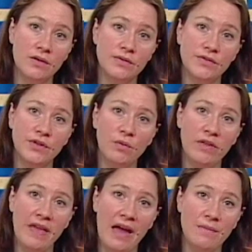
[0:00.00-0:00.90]
So
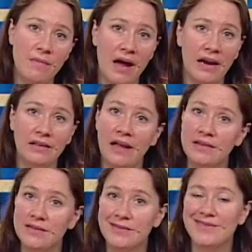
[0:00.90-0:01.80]
with that in mind,
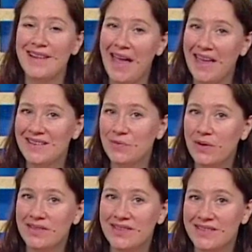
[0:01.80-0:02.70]
let's end
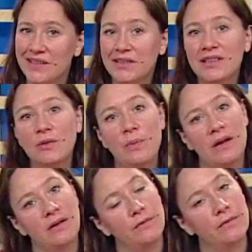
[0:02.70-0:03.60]
with just a little
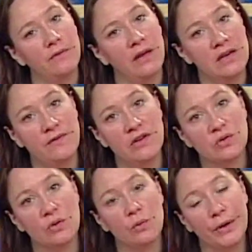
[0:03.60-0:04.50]
bit of
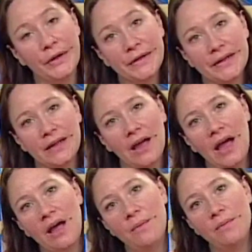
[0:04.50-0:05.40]
individual work,
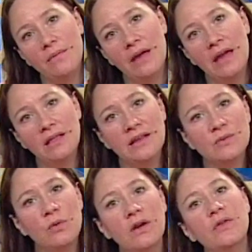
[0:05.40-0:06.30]
and
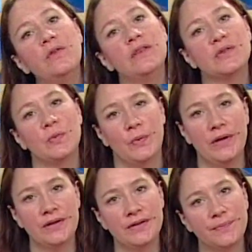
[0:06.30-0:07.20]
let's work through this
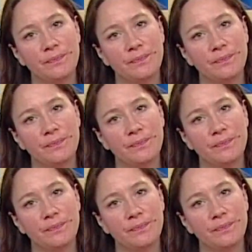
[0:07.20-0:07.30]
quiz.